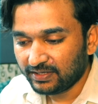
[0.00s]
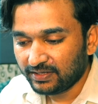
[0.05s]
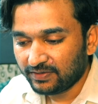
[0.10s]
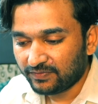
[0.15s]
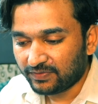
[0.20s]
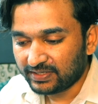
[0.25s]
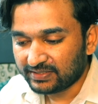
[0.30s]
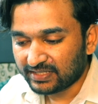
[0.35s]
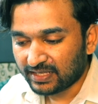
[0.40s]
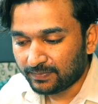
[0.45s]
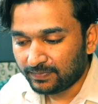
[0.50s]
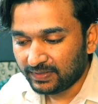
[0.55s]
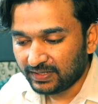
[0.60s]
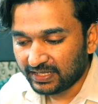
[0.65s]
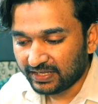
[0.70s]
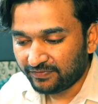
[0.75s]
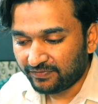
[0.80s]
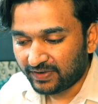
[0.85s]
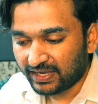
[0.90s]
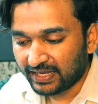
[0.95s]
For example,
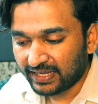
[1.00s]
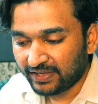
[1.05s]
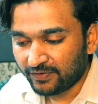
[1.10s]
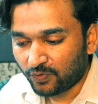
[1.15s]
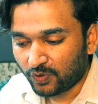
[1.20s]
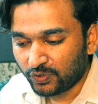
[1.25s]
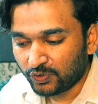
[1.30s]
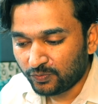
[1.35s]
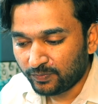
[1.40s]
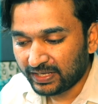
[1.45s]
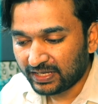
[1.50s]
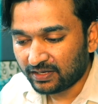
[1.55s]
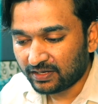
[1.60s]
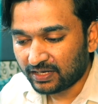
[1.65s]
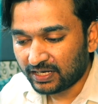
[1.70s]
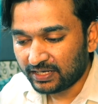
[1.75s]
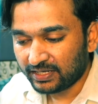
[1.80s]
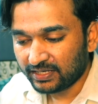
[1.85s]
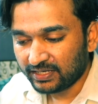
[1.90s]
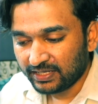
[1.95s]
if I want to make a
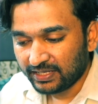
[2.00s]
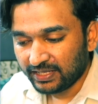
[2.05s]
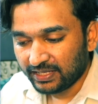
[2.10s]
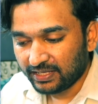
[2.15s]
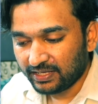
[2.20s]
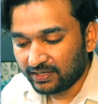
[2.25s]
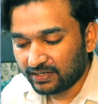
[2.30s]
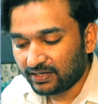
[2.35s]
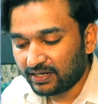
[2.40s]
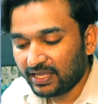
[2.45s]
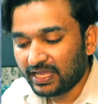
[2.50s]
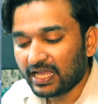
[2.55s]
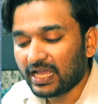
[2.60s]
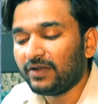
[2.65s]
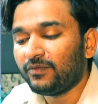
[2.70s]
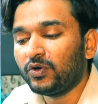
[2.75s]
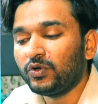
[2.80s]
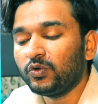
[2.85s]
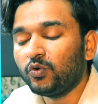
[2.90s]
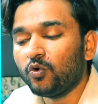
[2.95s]
cut here, I
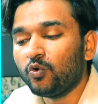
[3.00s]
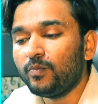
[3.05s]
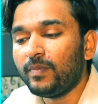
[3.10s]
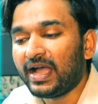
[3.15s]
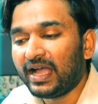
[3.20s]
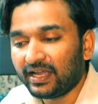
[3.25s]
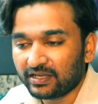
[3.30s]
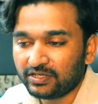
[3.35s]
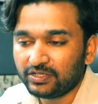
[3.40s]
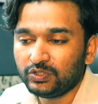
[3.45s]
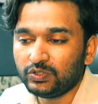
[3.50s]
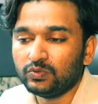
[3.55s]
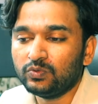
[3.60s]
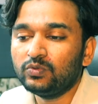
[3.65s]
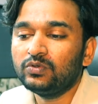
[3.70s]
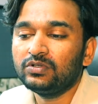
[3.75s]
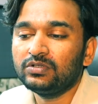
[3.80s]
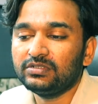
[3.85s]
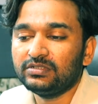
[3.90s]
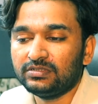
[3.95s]
want to go back
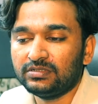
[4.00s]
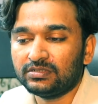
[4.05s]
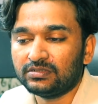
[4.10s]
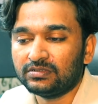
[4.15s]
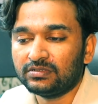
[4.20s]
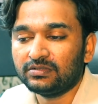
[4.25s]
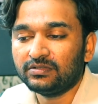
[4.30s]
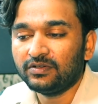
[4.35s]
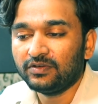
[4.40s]
to the